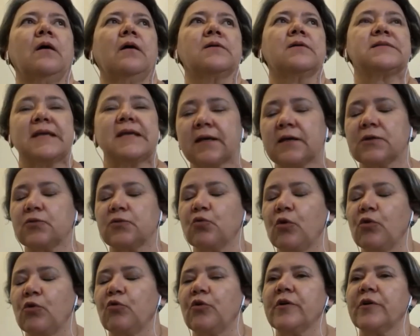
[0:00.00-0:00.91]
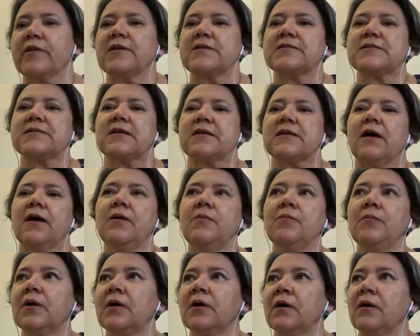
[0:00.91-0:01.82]
Second World War this
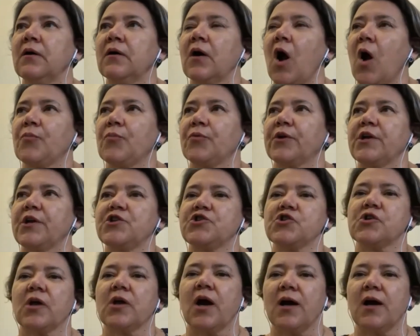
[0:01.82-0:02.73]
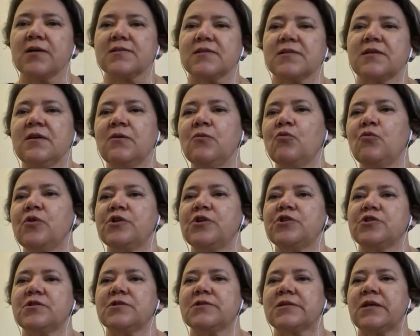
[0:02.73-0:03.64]
time, Operation Husky,
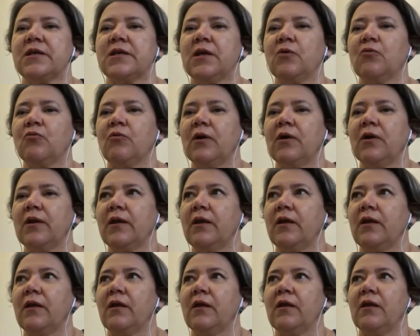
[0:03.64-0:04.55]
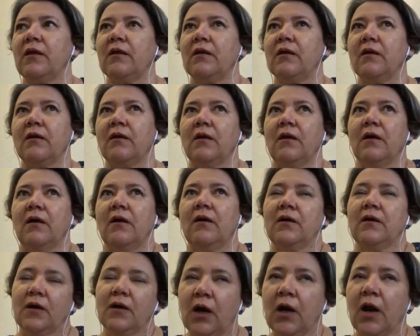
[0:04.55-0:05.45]
which is equally
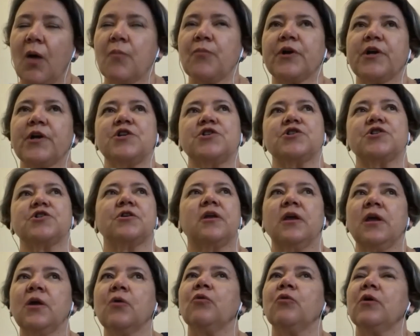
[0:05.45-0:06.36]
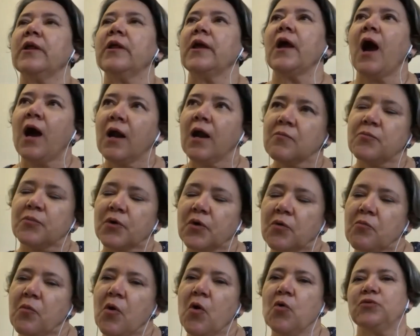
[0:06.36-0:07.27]
an operation equally
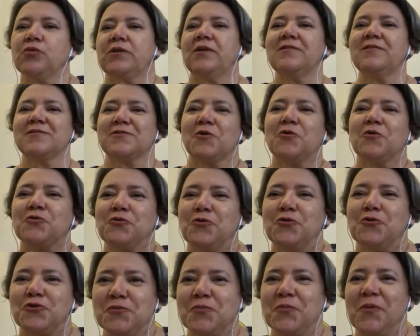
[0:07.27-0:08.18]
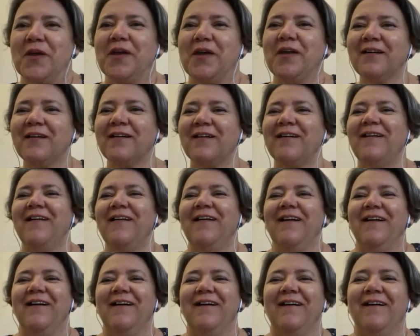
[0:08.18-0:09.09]
unpromoted, so to speak,
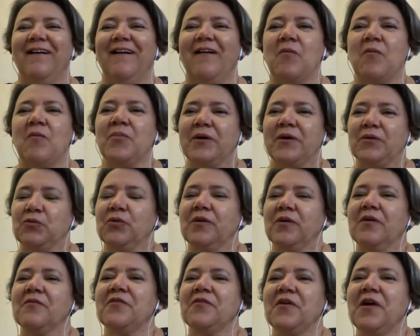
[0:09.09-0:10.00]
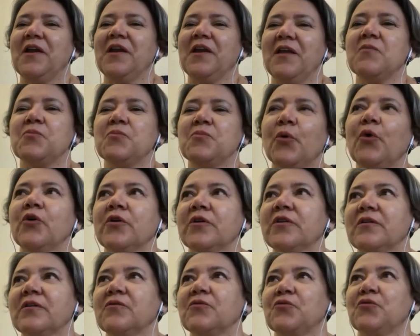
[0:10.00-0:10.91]
but very
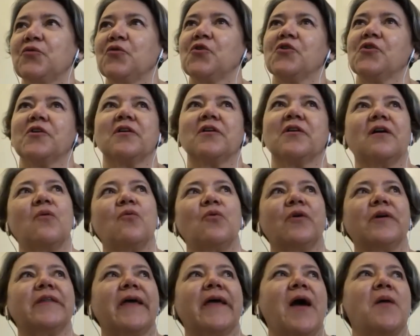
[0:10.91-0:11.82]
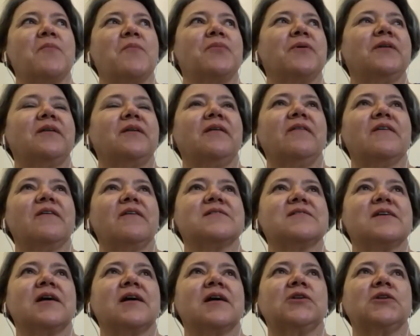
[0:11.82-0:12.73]
important for what happened in the
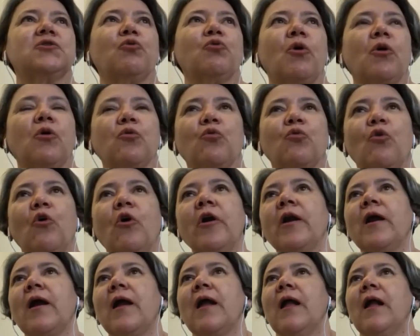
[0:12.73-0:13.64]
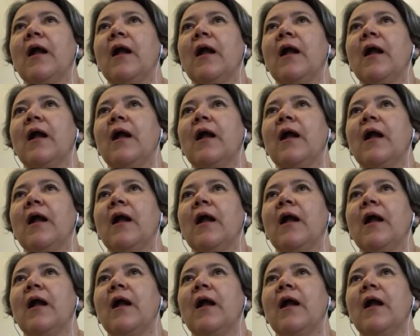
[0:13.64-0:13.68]
Second World War.